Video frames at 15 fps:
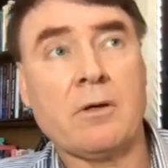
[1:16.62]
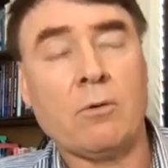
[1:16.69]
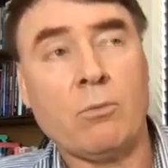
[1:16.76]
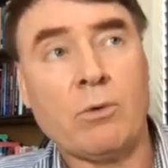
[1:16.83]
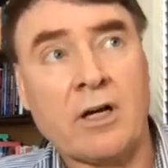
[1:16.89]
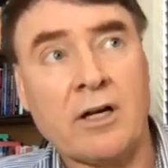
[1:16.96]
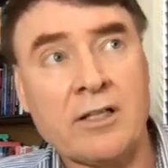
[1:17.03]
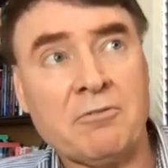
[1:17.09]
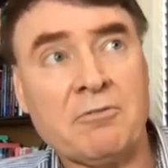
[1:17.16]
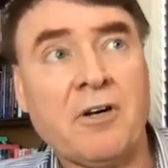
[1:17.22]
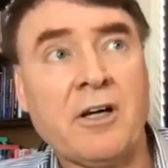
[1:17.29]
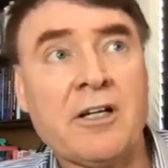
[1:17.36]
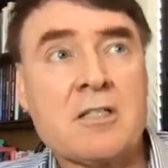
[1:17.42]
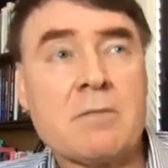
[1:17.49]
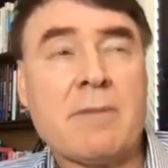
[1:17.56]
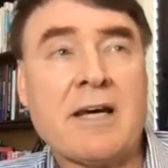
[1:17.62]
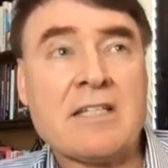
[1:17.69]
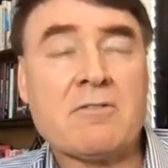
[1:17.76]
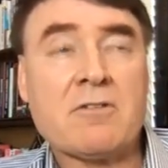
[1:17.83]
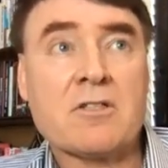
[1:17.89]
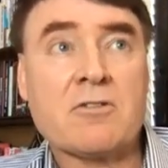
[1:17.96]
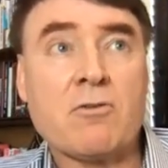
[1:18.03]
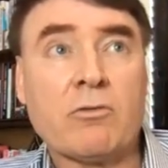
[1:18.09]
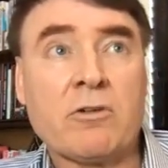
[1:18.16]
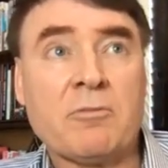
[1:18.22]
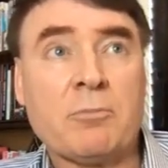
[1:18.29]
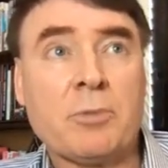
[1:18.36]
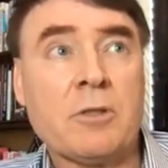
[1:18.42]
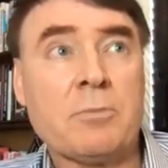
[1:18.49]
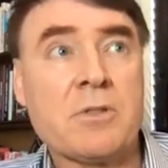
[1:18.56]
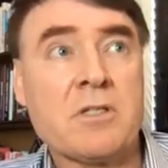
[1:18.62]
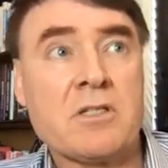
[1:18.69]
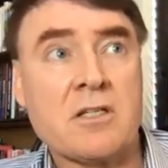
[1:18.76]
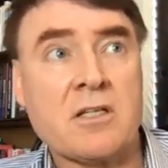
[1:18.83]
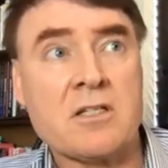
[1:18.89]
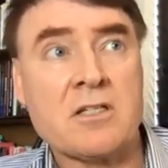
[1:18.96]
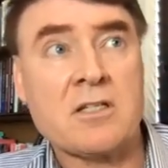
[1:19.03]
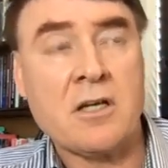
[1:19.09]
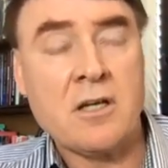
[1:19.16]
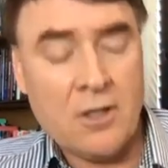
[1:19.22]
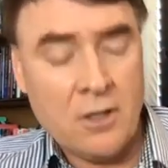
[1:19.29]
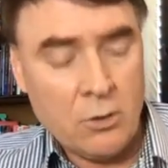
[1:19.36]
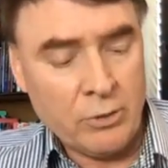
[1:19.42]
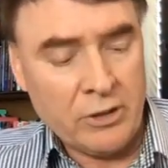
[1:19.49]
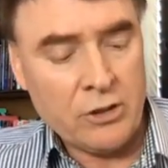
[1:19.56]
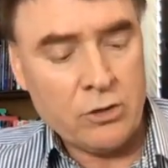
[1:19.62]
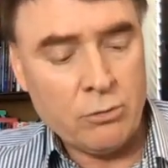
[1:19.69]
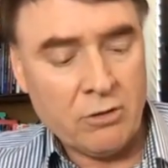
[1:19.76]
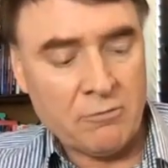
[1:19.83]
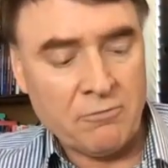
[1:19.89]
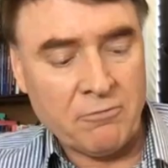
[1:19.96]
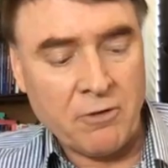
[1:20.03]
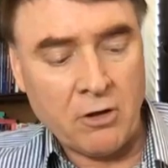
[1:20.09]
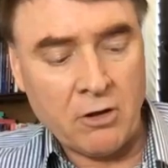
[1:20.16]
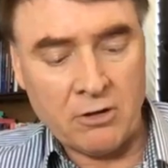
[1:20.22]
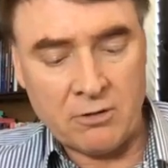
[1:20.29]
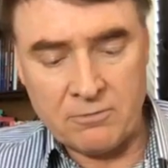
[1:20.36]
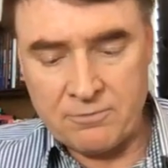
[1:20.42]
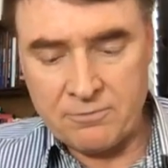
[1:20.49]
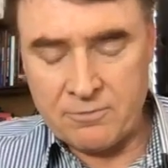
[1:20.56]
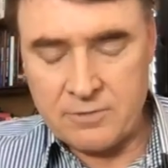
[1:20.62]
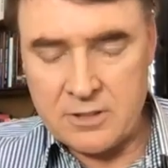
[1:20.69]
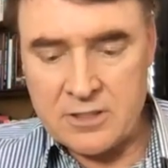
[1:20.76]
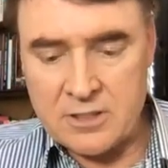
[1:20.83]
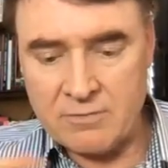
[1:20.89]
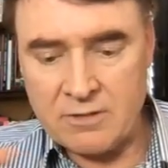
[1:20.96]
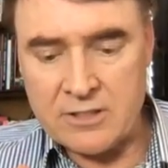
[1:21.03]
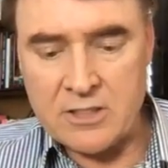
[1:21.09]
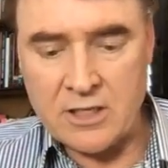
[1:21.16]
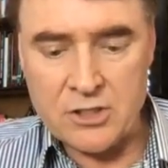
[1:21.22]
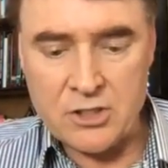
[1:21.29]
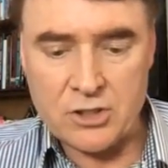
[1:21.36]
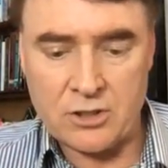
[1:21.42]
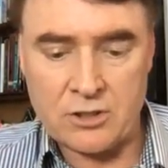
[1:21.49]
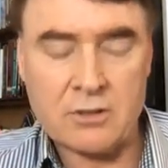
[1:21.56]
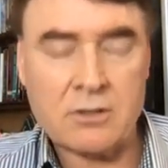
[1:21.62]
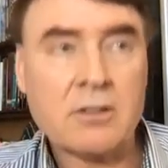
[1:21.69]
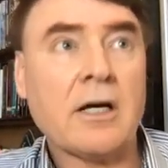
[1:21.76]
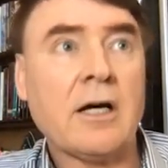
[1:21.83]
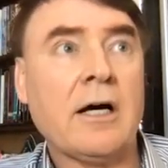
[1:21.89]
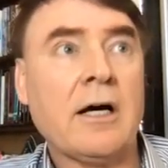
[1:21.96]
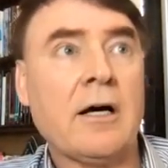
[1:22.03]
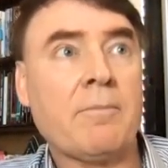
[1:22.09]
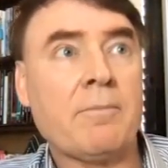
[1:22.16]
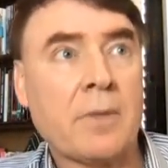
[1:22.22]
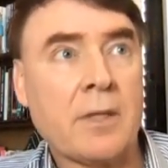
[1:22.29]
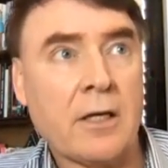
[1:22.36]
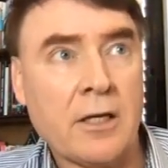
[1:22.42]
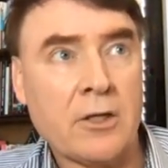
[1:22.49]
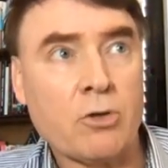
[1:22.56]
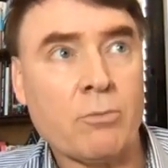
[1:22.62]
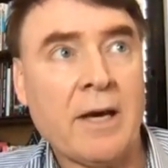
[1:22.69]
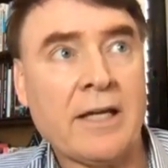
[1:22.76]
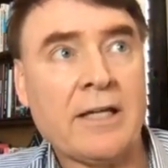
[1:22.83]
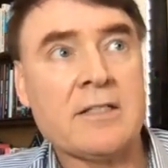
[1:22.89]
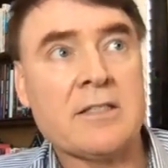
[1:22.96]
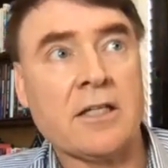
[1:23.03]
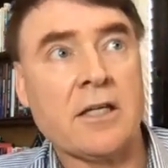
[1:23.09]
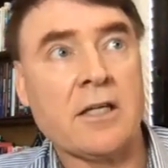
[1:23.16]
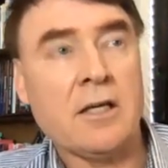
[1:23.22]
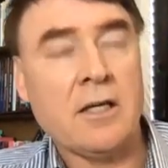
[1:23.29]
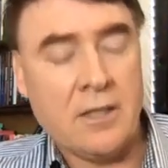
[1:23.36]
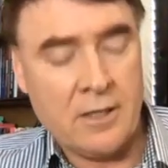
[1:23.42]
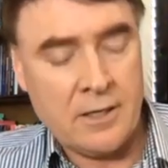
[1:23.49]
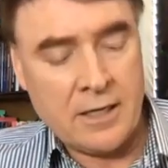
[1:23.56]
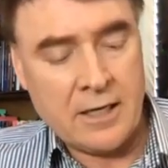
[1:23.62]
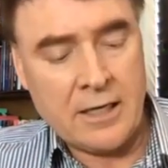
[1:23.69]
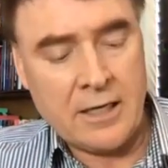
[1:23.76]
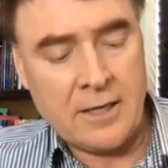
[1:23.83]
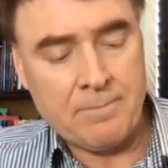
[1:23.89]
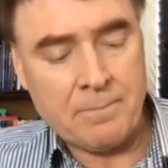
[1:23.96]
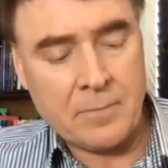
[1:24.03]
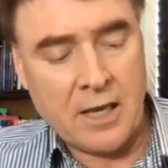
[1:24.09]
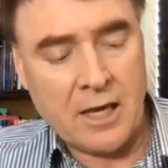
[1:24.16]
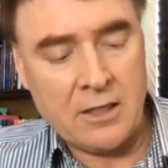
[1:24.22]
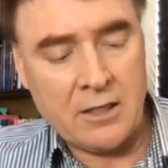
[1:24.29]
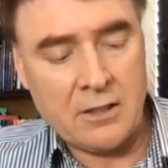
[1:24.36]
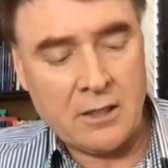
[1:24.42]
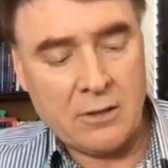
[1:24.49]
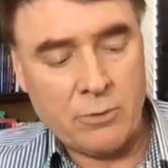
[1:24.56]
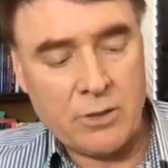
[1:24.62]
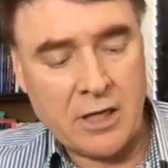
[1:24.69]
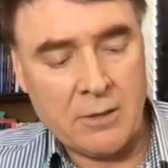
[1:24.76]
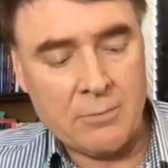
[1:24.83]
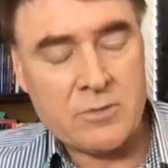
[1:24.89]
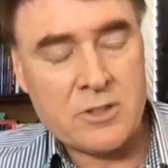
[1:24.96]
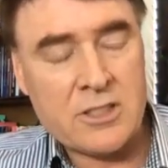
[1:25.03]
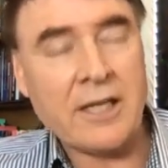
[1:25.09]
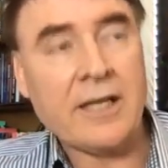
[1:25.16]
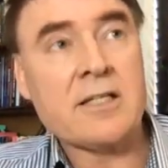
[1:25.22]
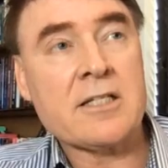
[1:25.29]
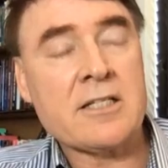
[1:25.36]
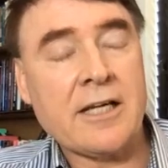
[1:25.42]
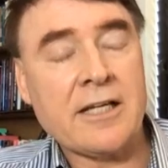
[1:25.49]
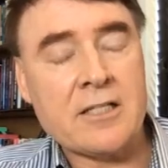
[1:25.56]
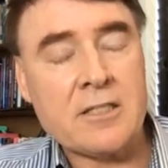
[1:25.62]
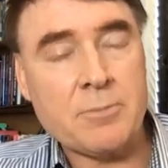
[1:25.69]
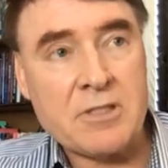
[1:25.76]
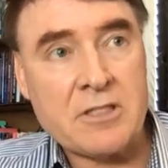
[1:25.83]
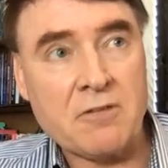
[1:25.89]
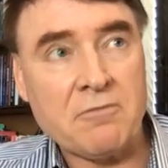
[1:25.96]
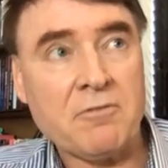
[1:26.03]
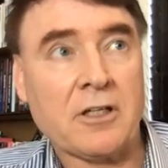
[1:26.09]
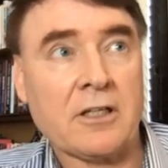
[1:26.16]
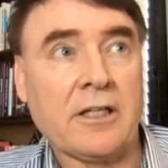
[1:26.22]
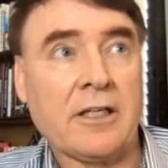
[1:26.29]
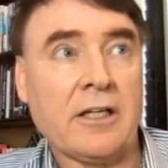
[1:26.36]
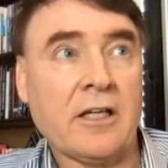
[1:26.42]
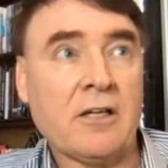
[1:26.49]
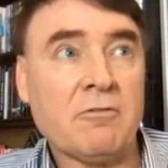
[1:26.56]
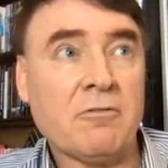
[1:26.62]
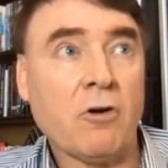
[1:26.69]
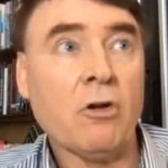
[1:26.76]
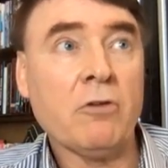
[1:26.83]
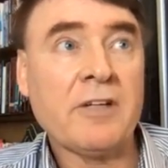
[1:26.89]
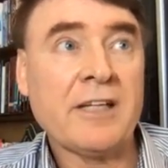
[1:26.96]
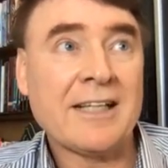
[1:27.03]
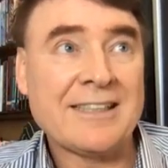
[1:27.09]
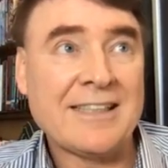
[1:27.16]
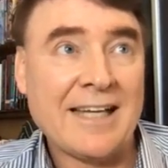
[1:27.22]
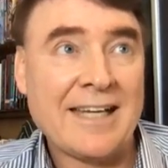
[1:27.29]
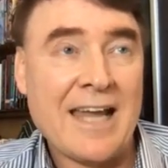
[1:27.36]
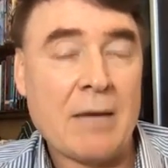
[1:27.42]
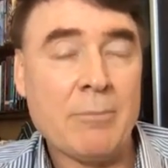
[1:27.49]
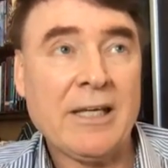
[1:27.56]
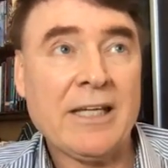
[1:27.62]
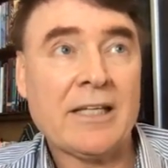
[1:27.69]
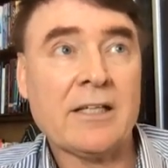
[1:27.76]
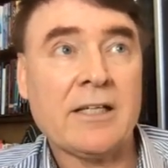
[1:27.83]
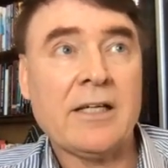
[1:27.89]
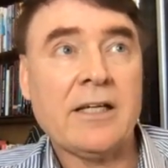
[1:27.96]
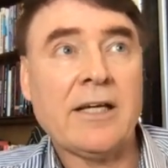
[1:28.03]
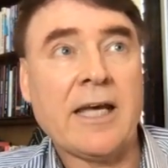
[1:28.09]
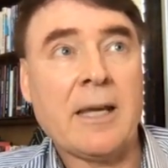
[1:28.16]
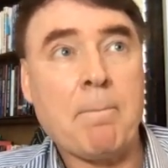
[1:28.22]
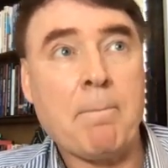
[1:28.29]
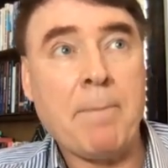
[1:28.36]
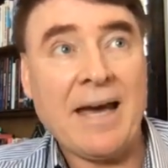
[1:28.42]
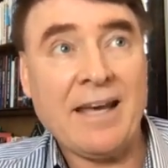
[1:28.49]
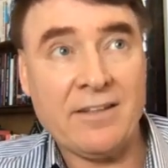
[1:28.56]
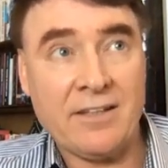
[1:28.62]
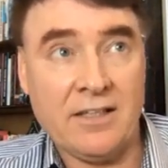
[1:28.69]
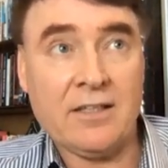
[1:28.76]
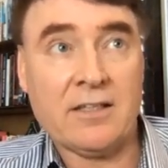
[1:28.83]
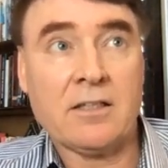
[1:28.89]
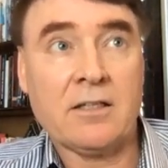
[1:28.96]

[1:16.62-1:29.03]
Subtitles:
what I define as a massive transformative purpose is we need to evolve civilization and humanity. And I'm stating specifically, evolving a dynamic, empathic,